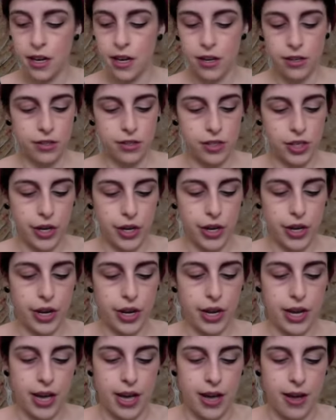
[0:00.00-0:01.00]

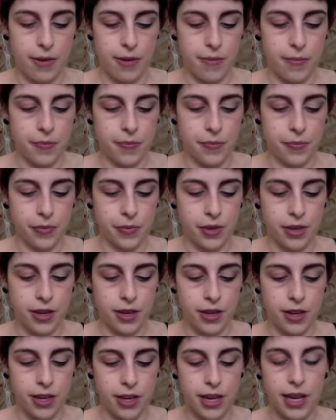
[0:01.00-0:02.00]
So
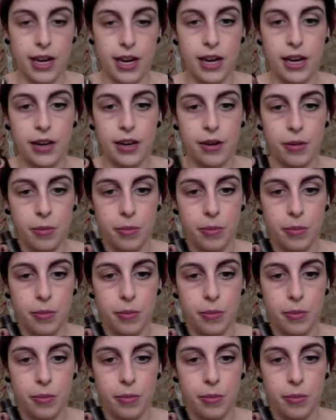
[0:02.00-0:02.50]
get a little